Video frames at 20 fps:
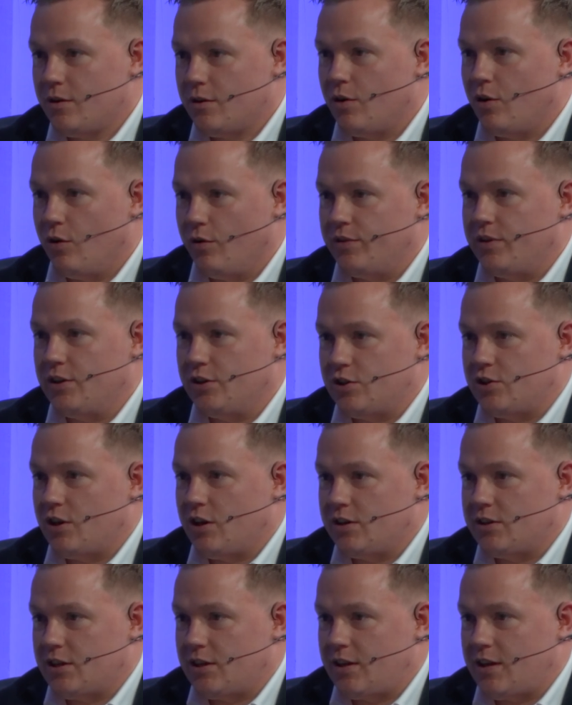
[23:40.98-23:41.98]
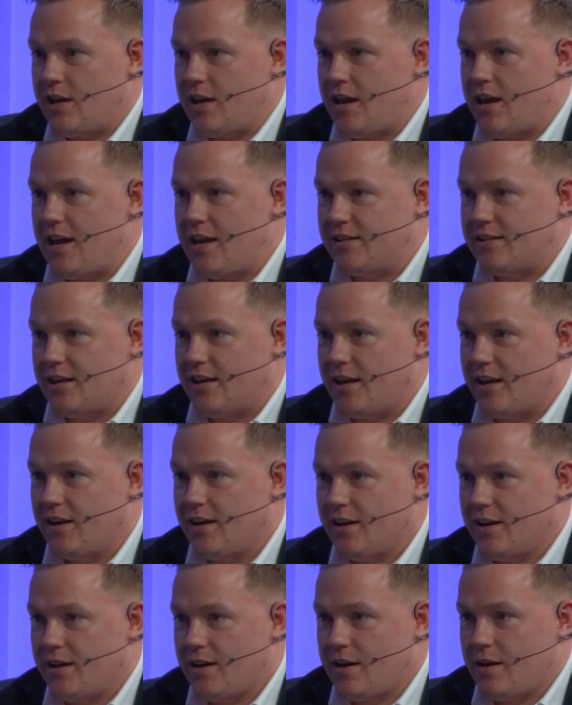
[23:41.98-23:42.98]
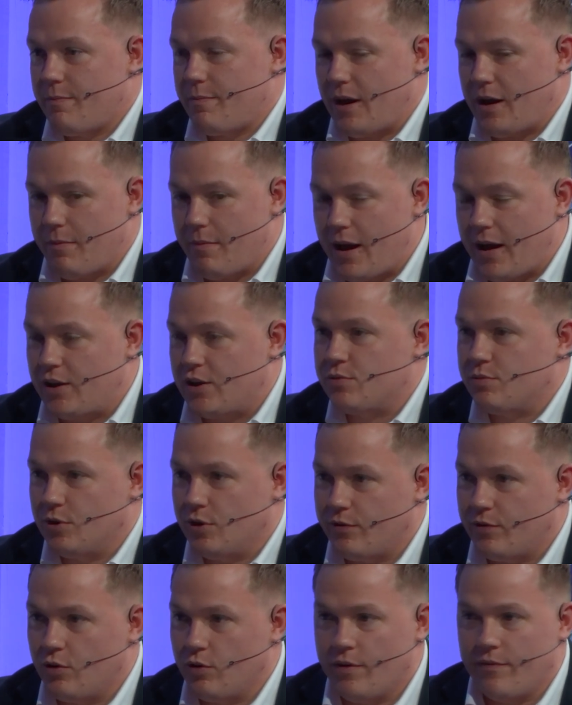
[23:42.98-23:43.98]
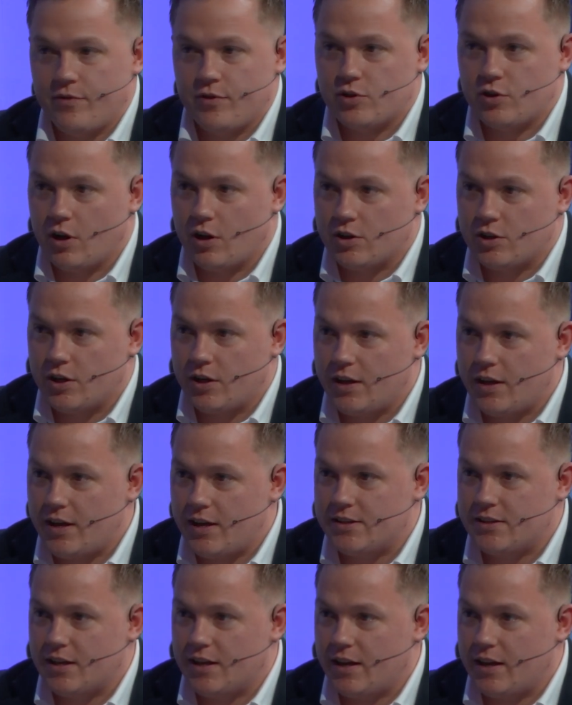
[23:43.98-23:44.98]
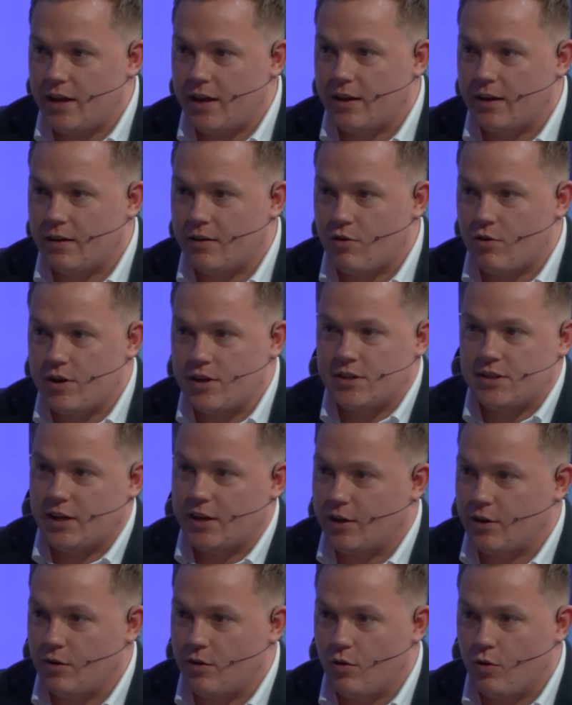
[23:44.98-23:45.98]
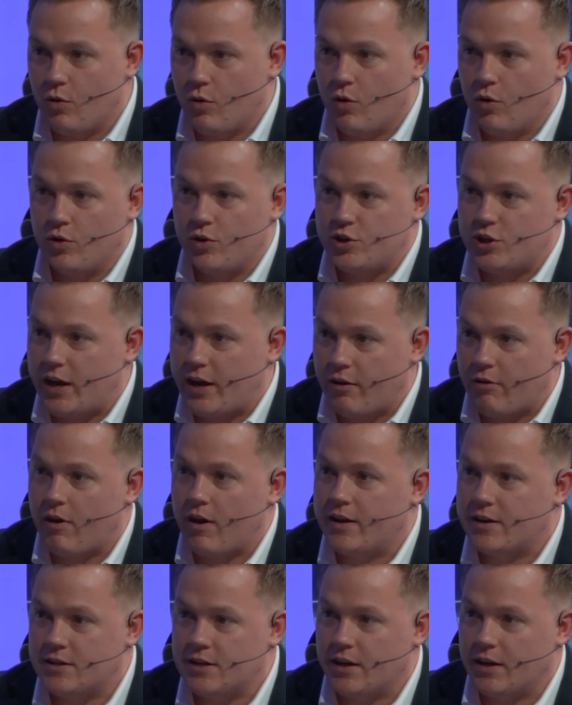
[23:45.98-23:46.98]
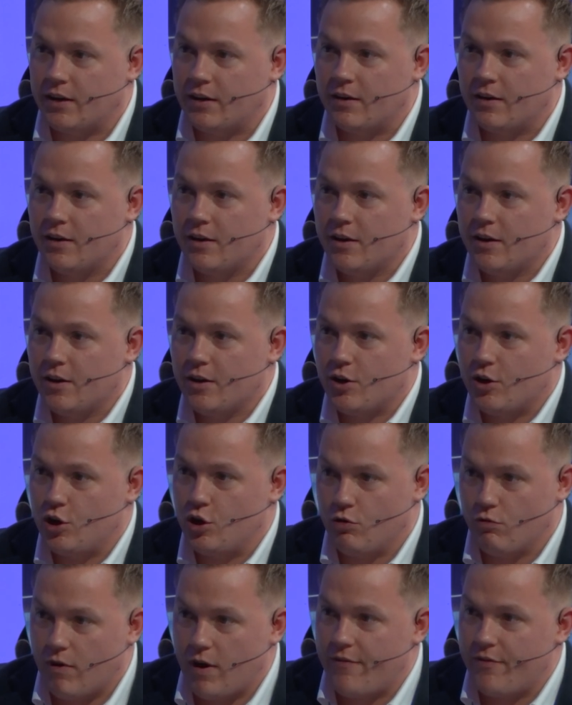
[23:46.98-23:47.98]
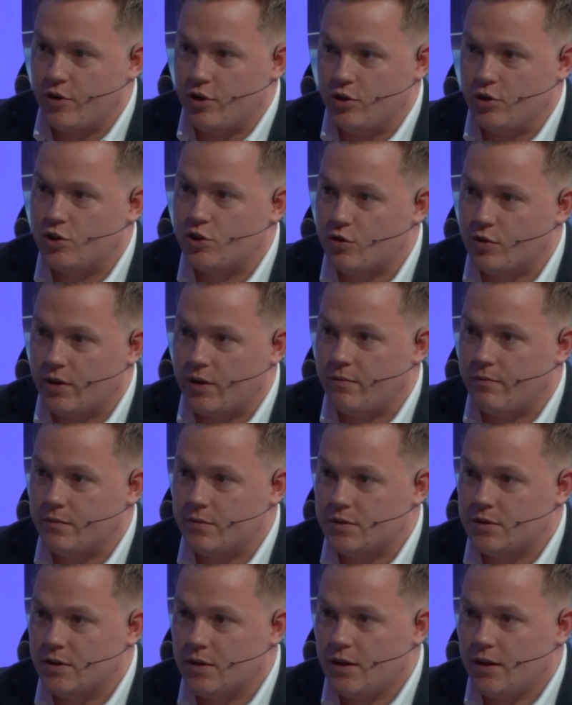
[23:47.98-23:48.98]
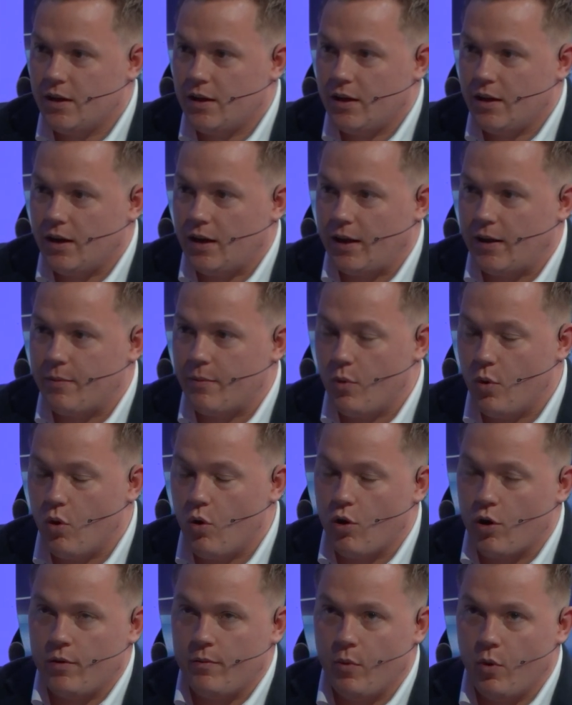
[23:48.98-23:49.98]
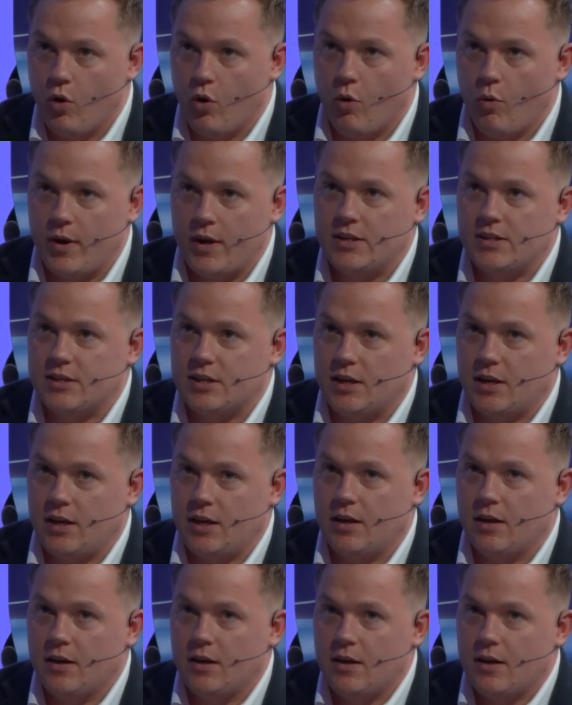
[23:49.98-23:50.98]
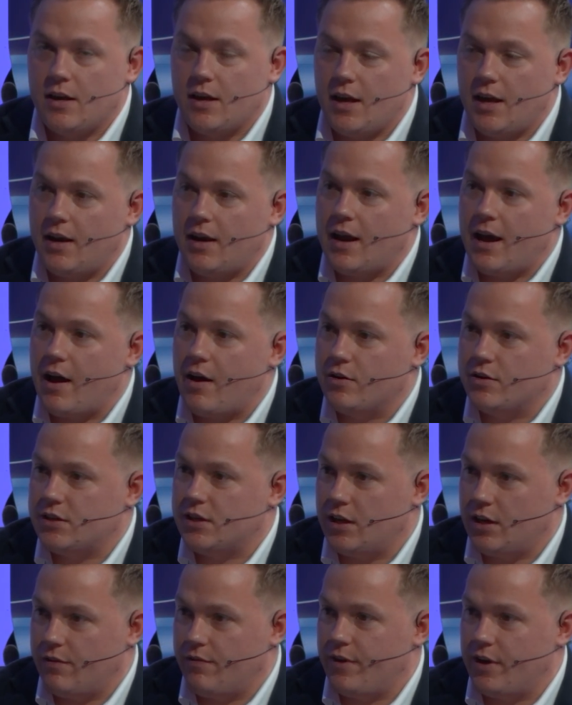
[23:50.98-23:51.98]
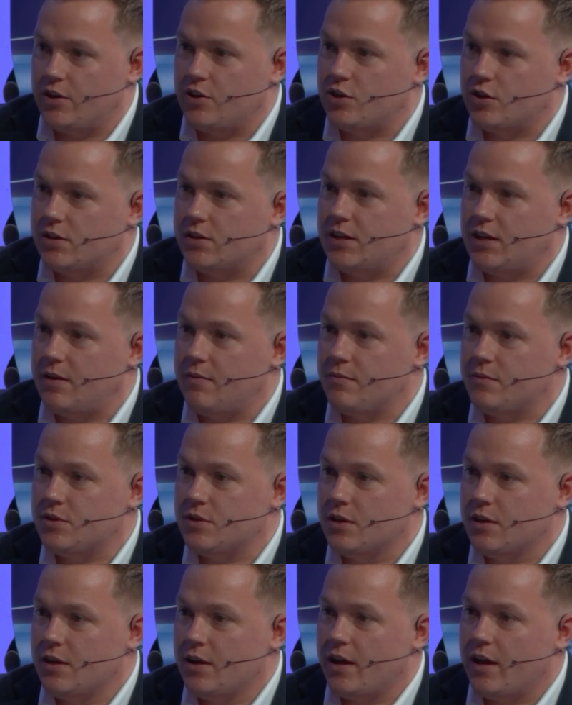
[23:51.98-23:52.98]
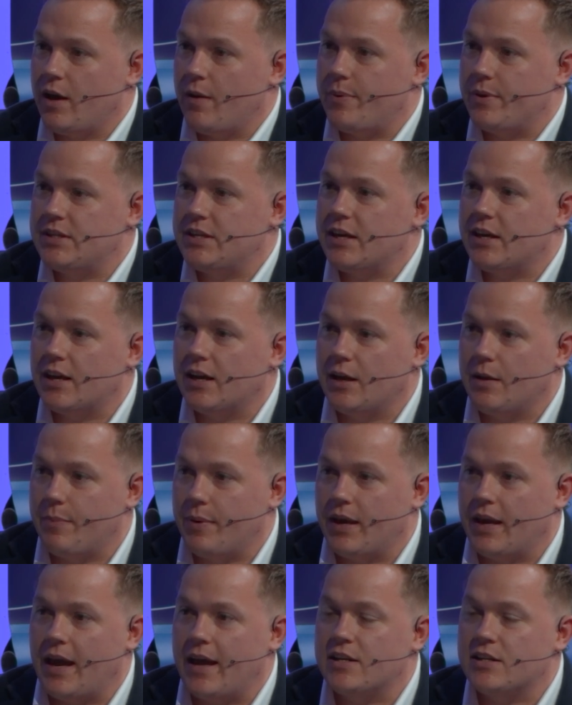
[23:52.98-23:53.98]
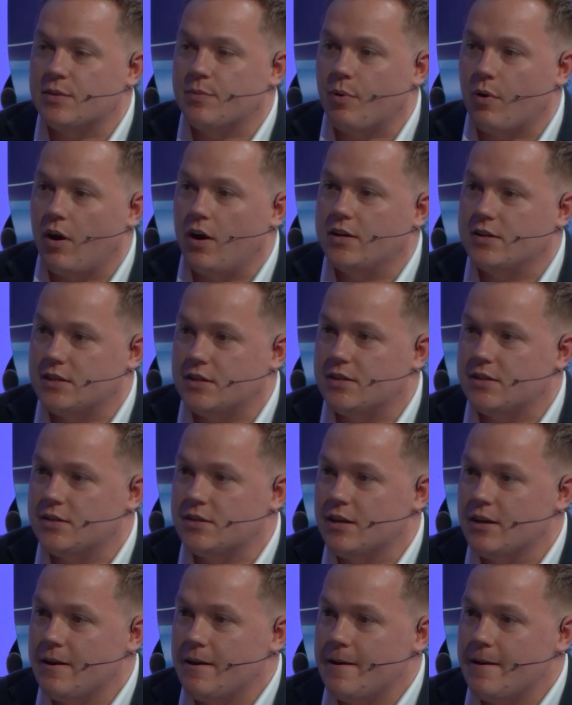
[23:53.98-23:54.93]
of digitizing. Is it better management of your infrastructure? Is it increasing or generating new revenue streams? Like more and more we see in-house innovation teams, and particularly big enterprises,